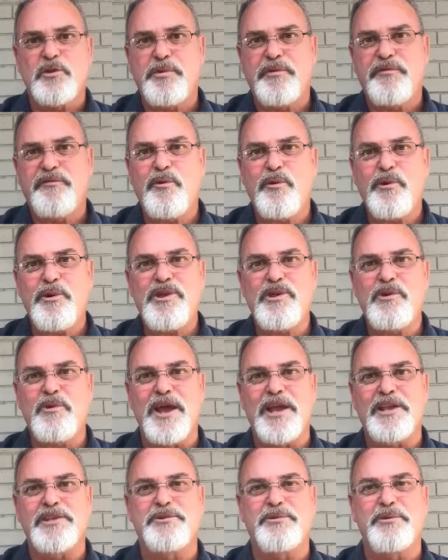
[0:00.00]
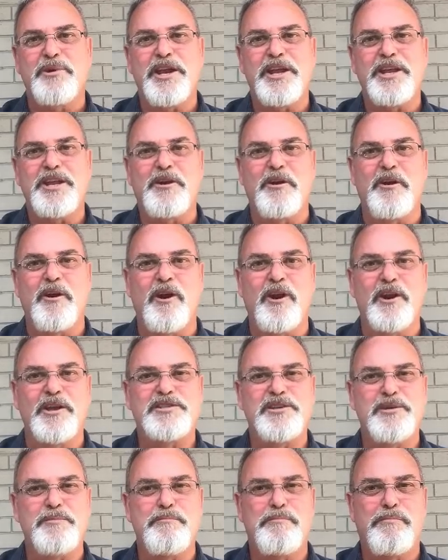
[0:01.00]
before you answer any call,
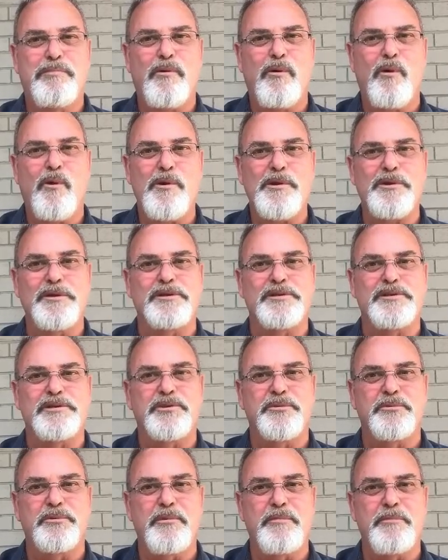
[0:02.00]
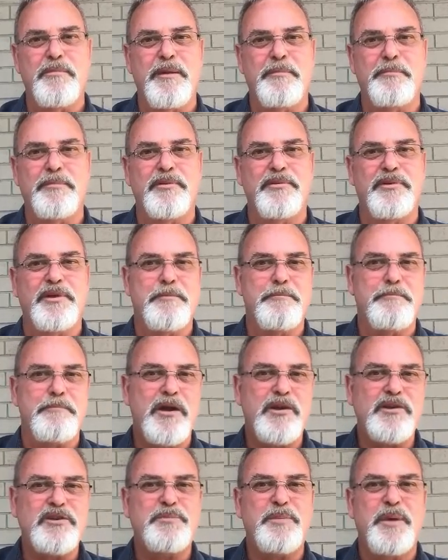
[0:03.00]
it's important to remember that
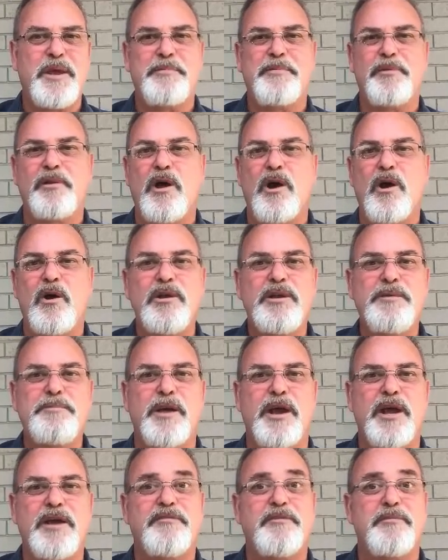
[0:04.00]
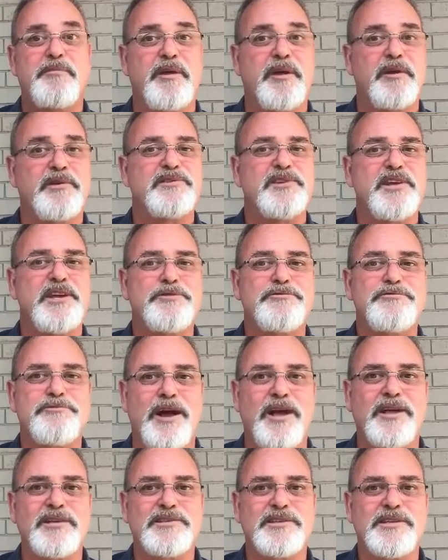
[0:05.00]
most people only buy from those they
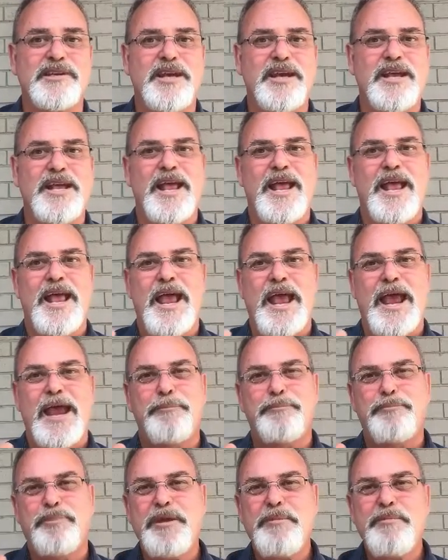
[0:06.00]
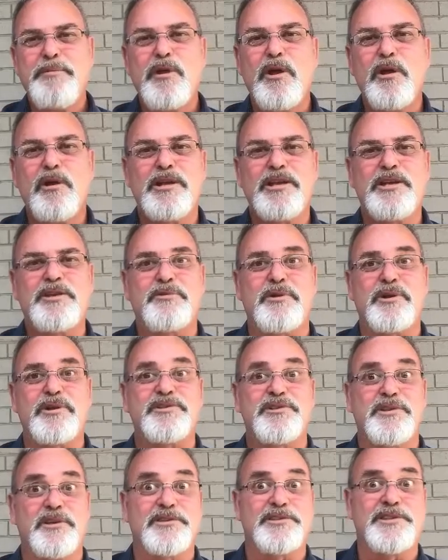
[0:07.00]
trust. And people only
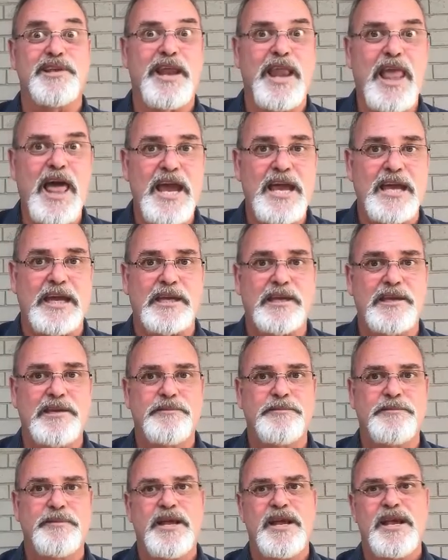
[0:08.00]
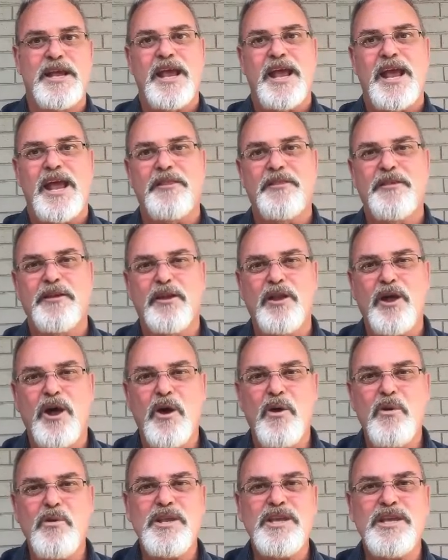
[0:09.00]
trust those they like. And they'll
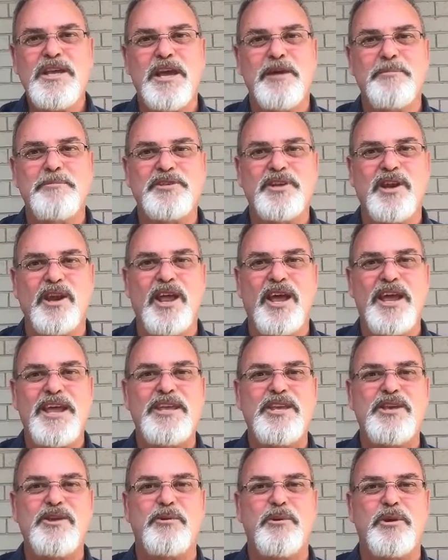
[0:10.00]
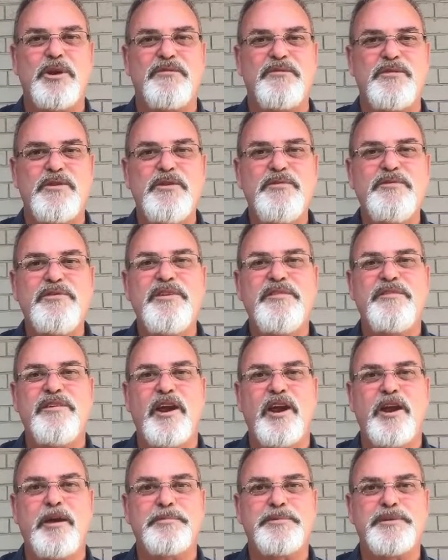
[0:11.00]
only come to like you if you've
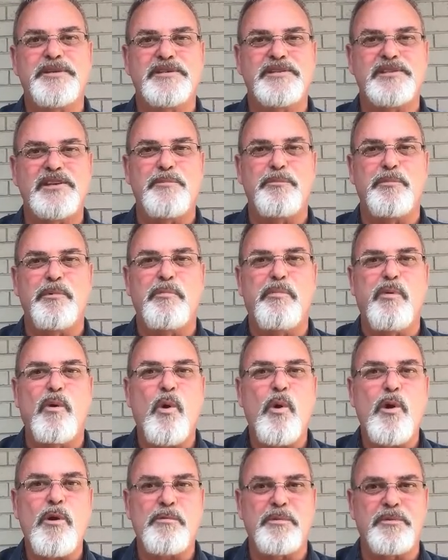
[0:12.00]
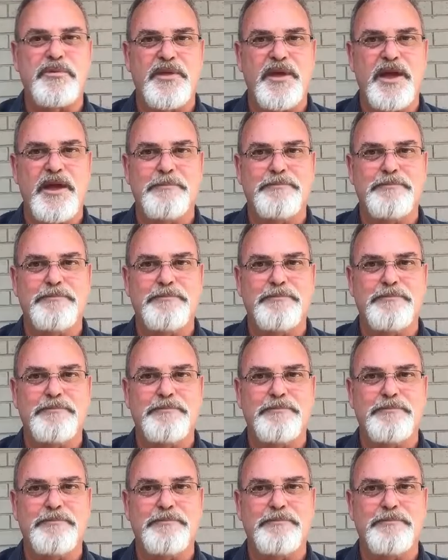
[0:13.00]
developed some rapport with them.